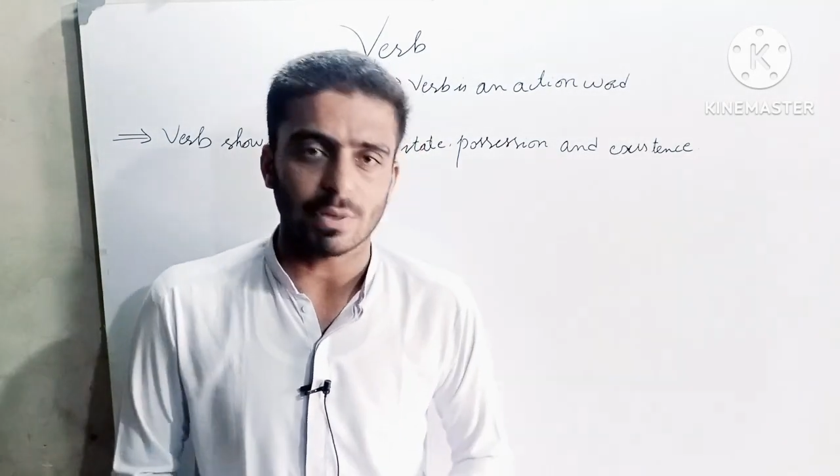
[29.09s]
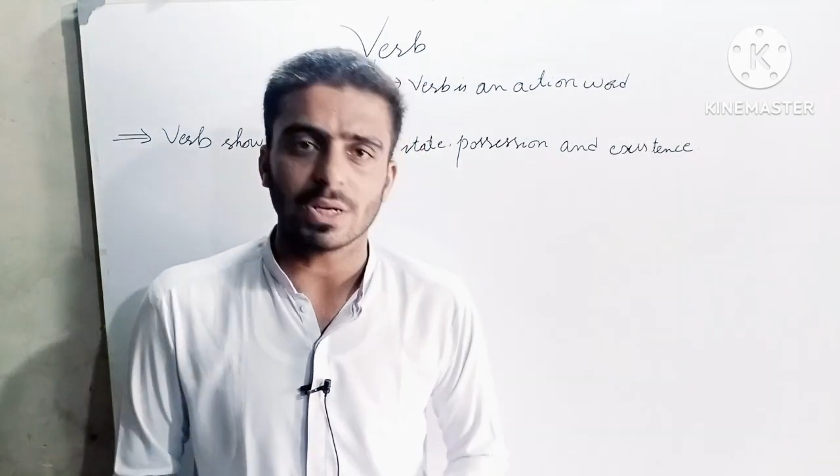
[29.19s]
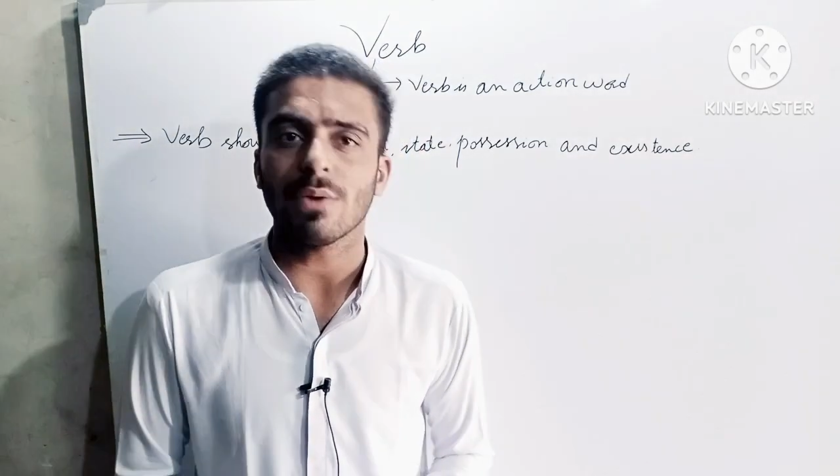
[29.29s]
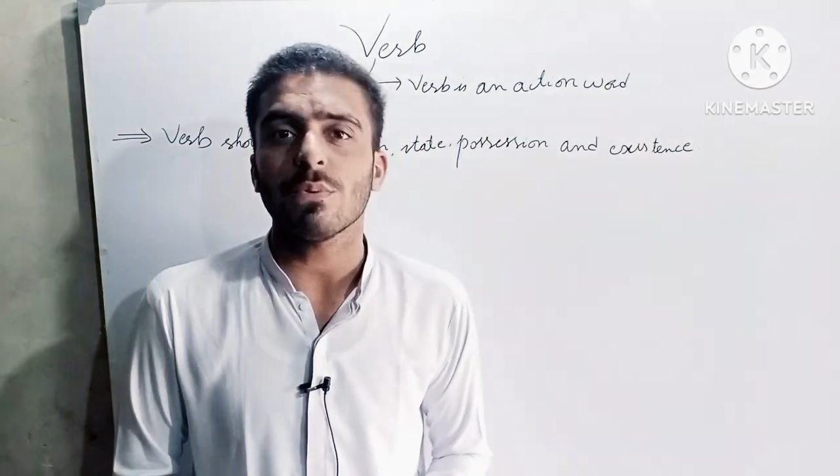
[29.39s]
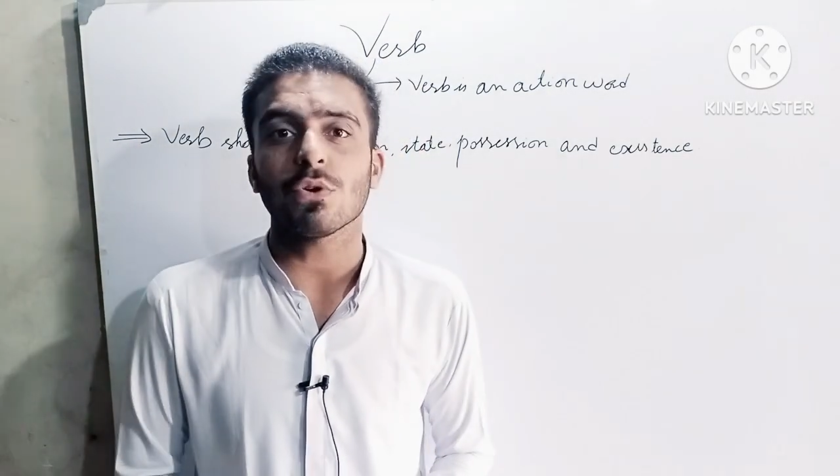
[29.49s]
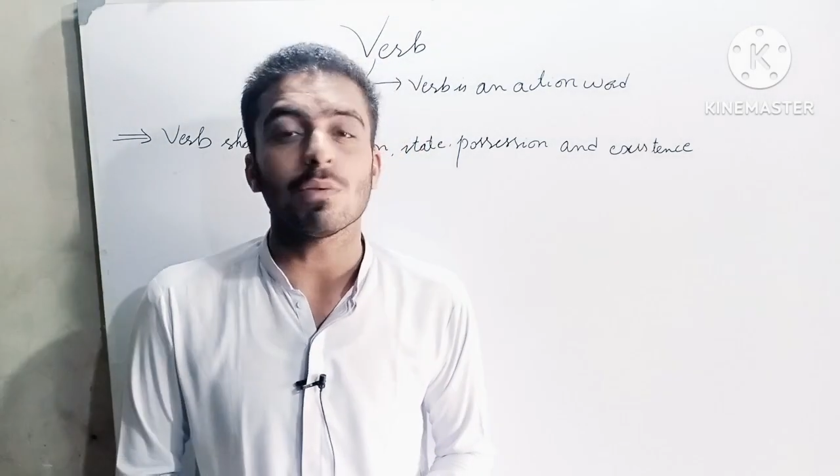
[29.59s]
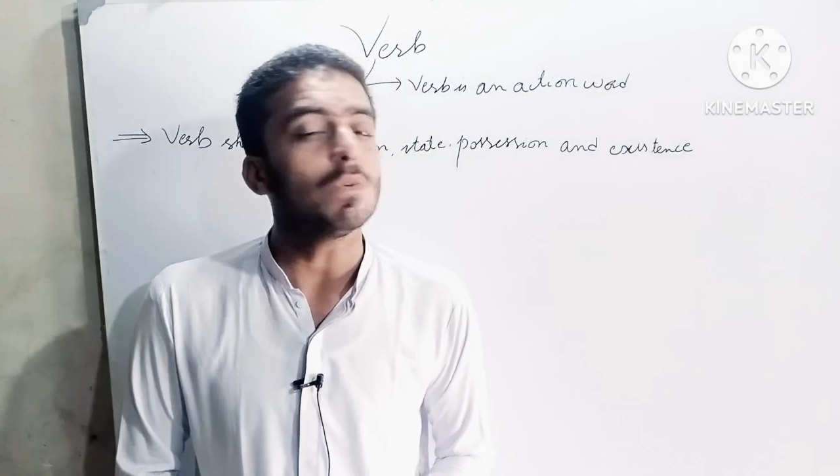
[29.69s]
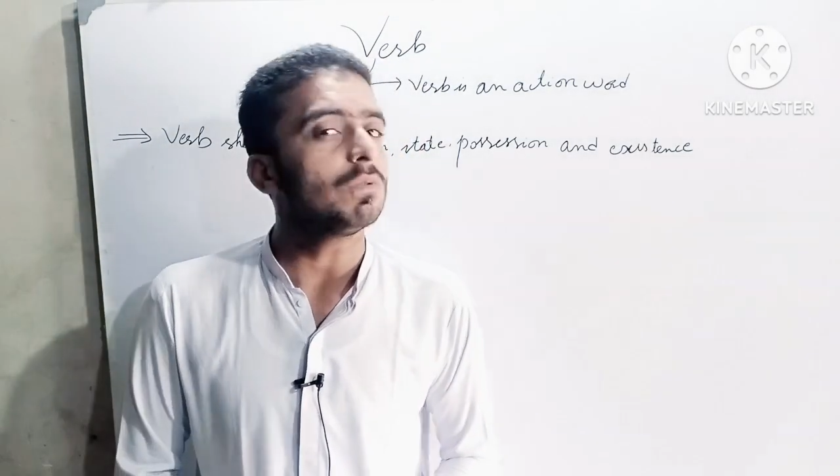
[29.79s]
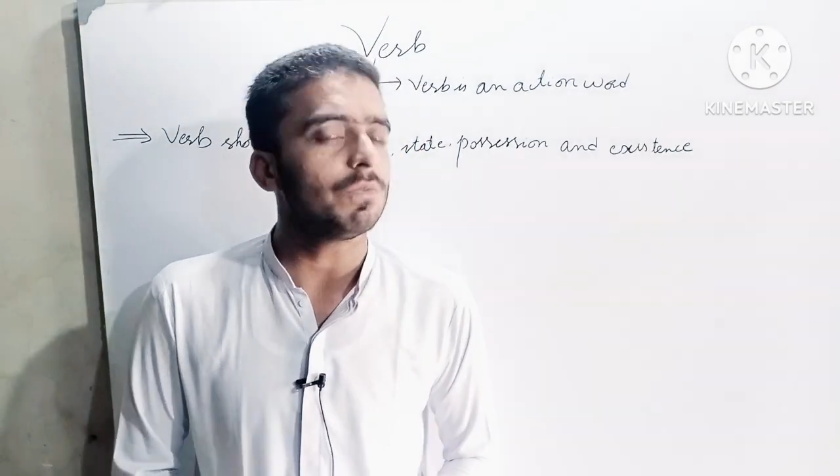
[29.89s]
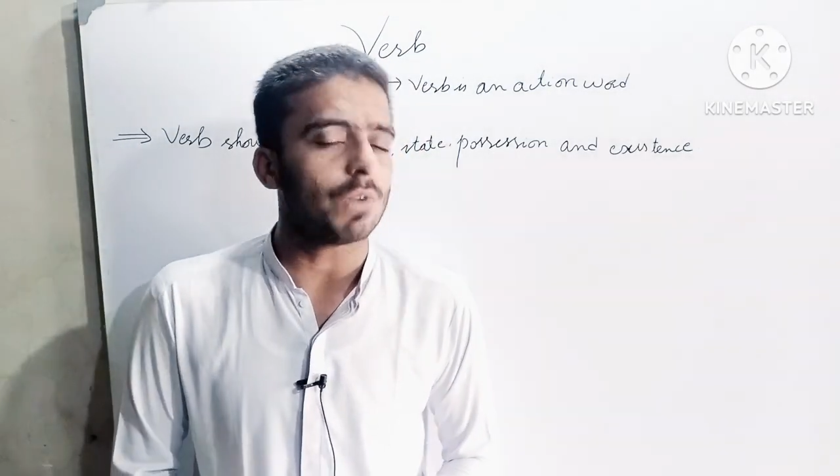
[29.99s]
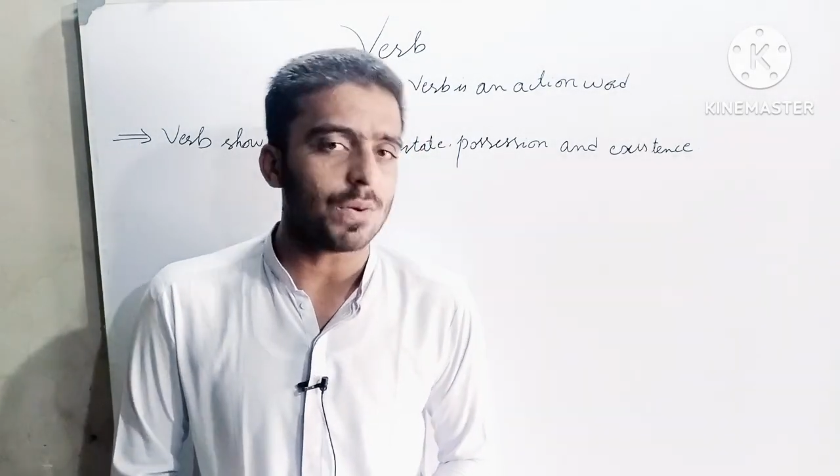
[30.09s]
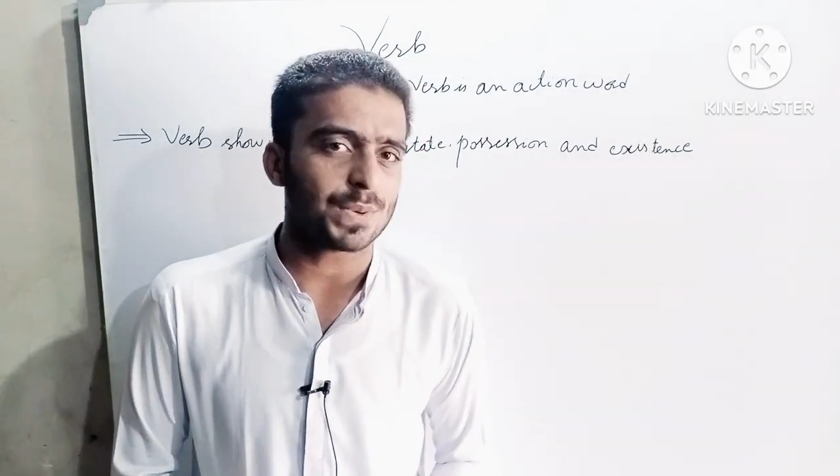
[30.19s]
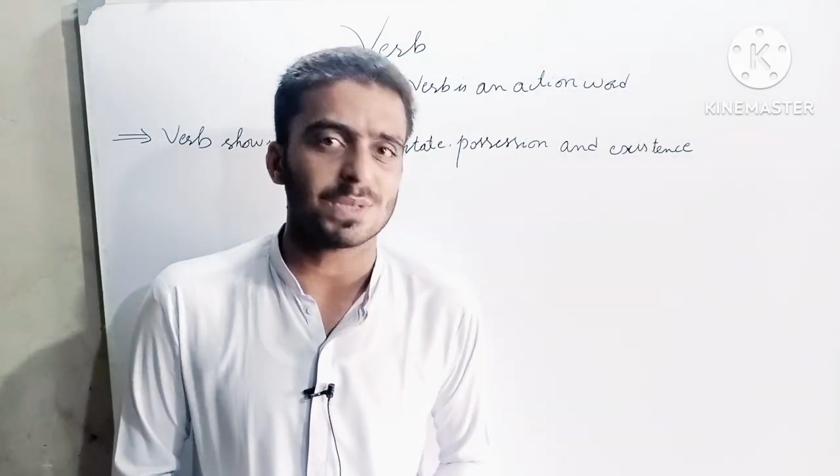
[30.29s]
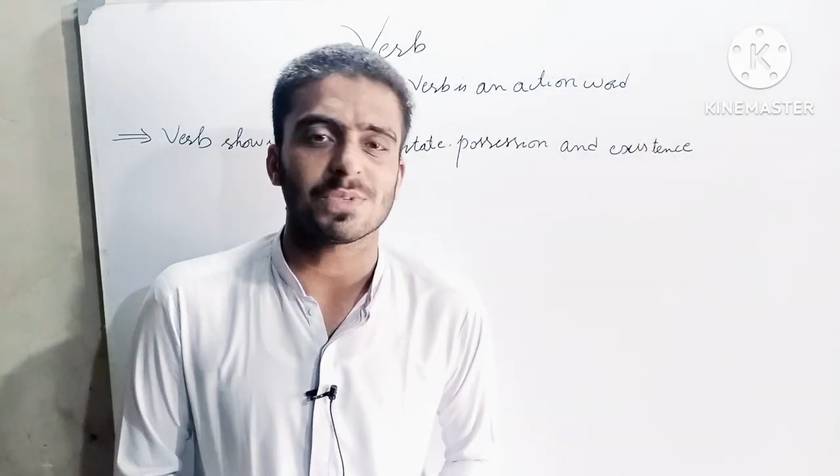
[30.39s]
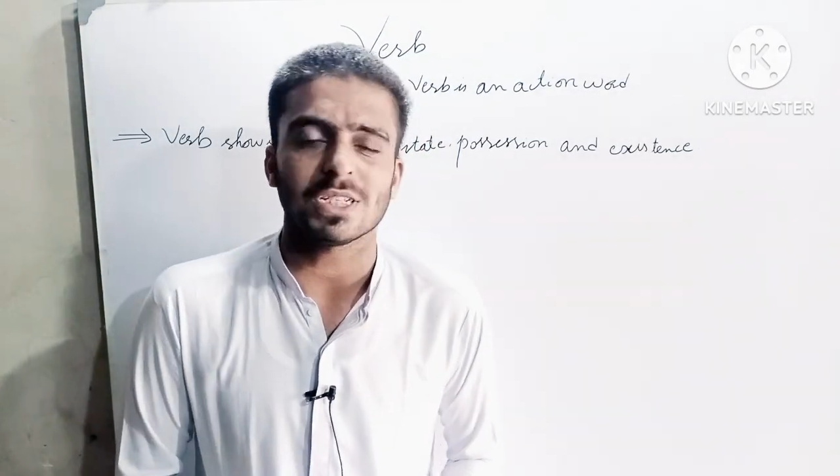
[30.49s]
But if we remove the verb
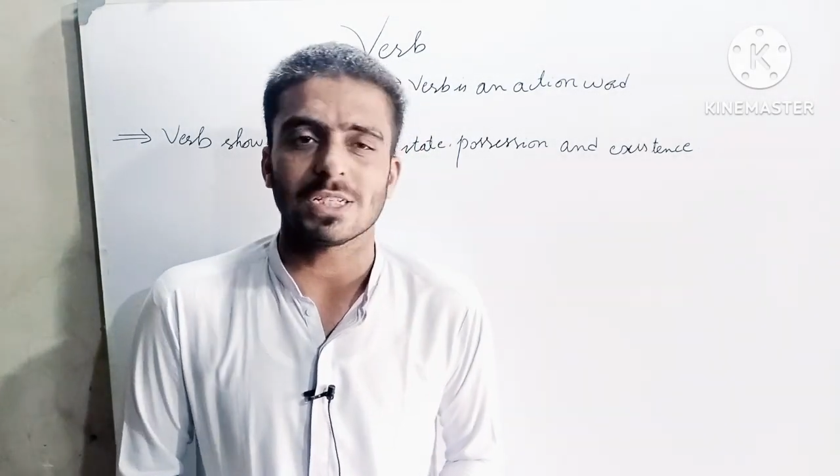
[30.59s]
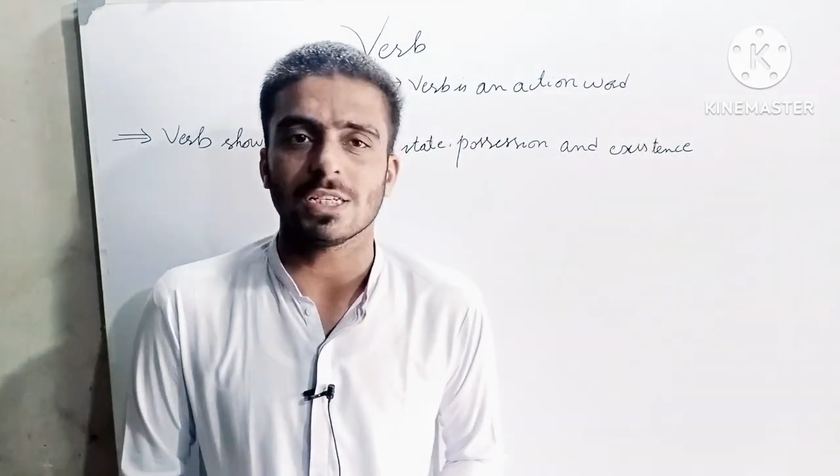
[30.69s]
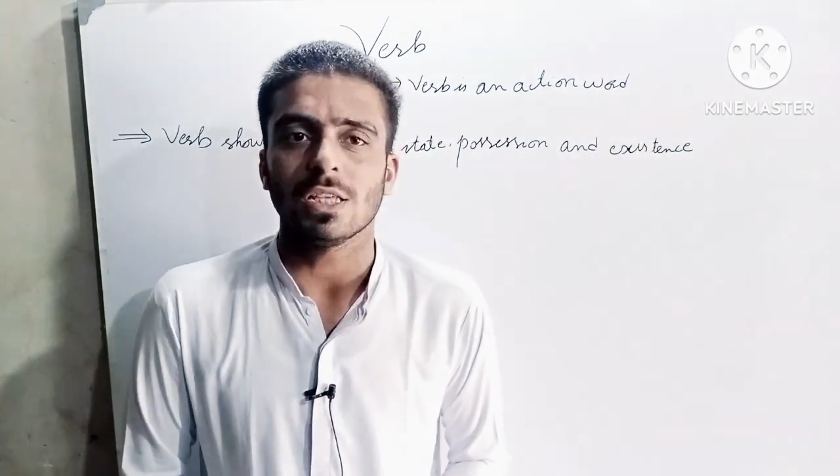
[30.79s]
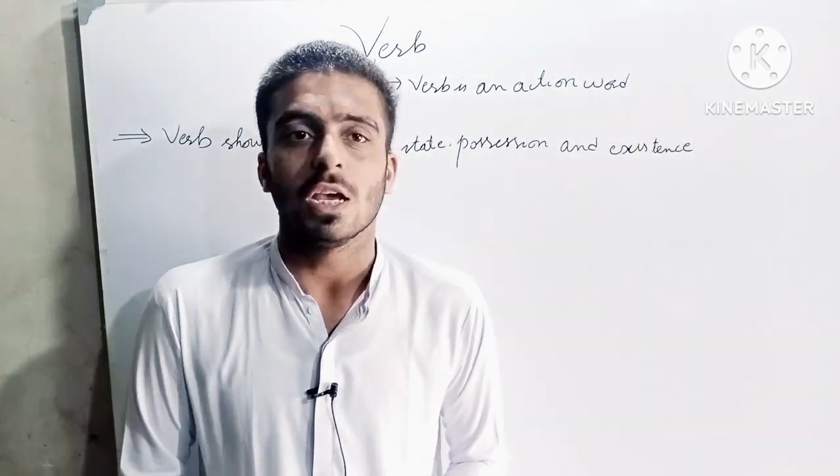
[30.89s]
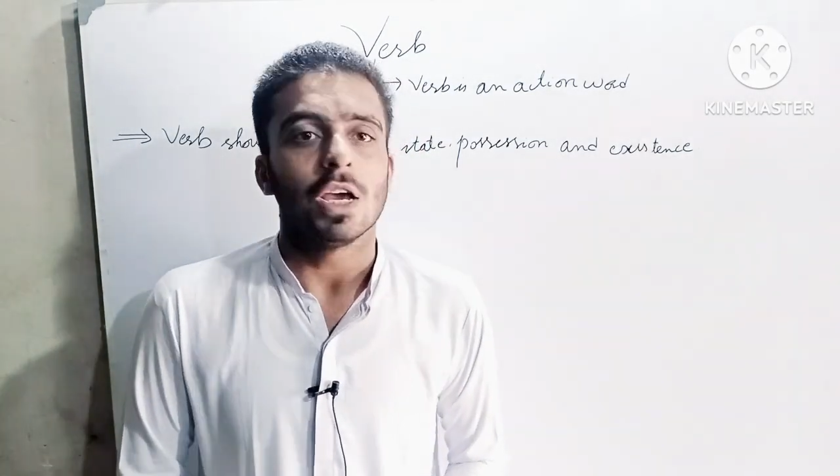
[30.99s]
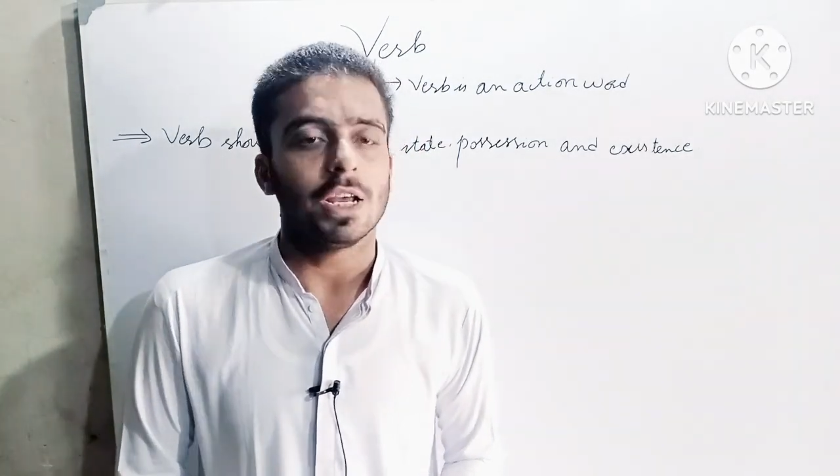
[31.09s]
from sentence,